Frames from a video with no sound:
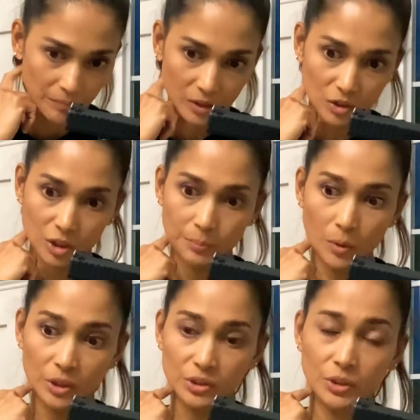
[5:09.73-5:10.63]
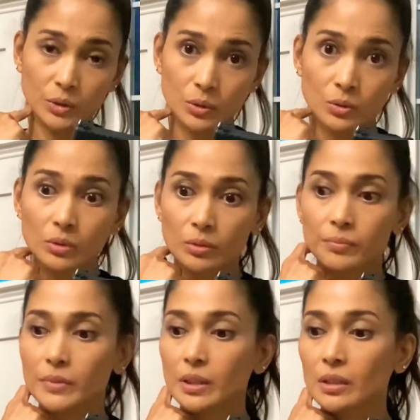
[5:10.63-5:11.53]
Sport 2
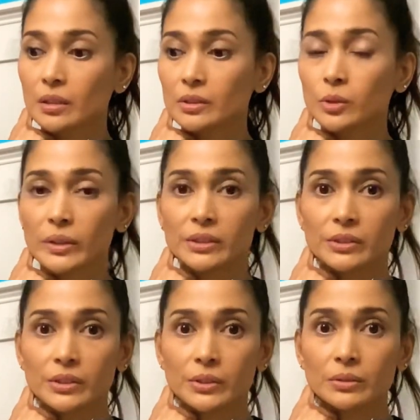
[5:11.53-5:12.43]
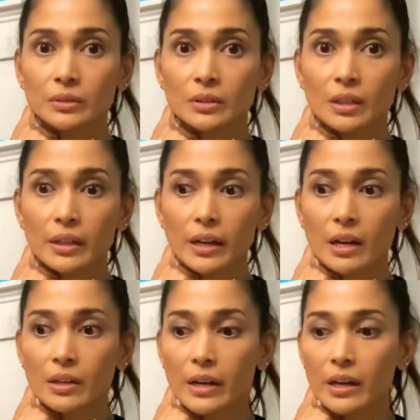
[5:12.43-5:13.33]
22. I
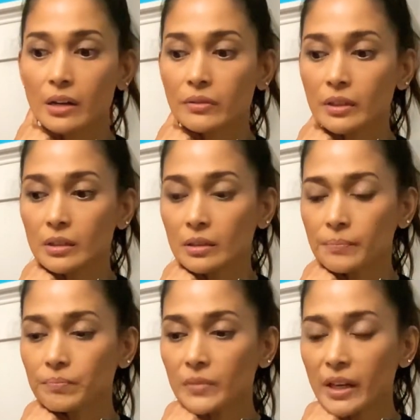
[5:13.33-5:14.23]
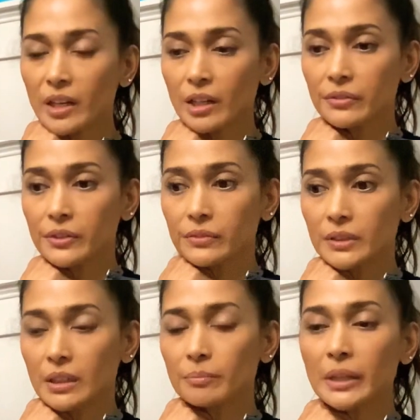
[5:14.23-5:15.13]
have a
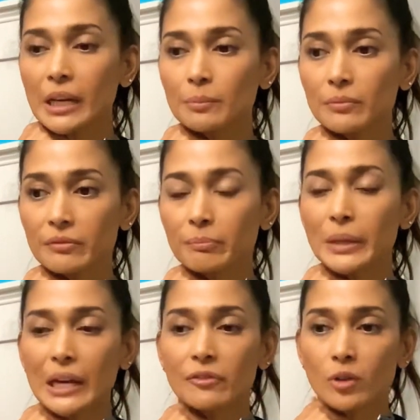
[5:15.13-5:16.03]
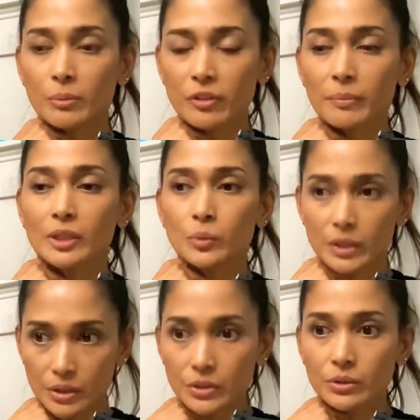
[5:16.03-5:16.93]
AR-15 platform for my
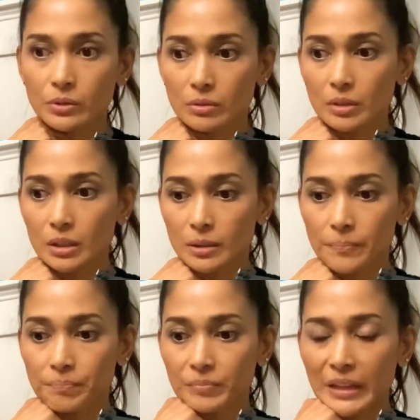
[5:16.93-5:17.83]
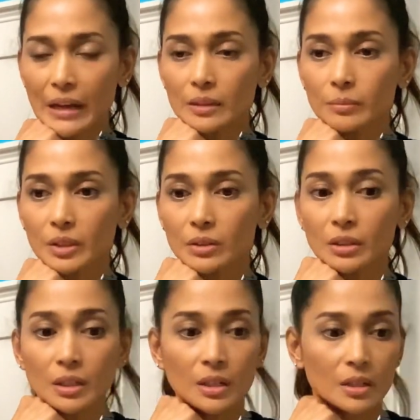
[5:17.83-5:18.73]
22 caliber
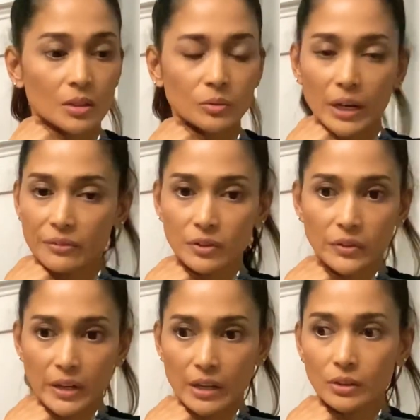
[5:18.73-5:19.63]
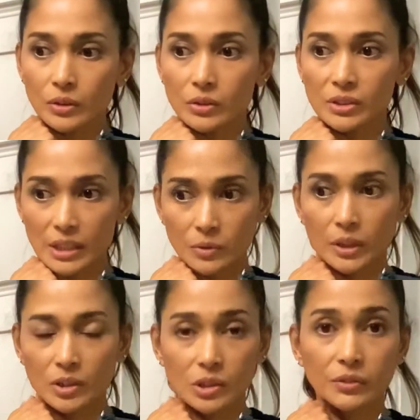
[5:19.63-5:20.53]
rifle that I use. That's what I
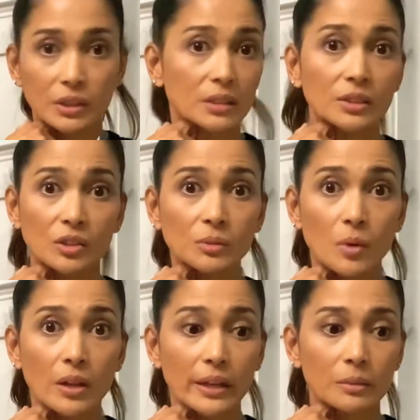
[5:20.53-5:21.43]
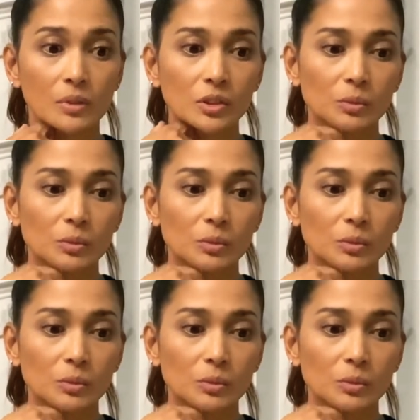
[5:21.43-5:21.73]
use for hunting small animals.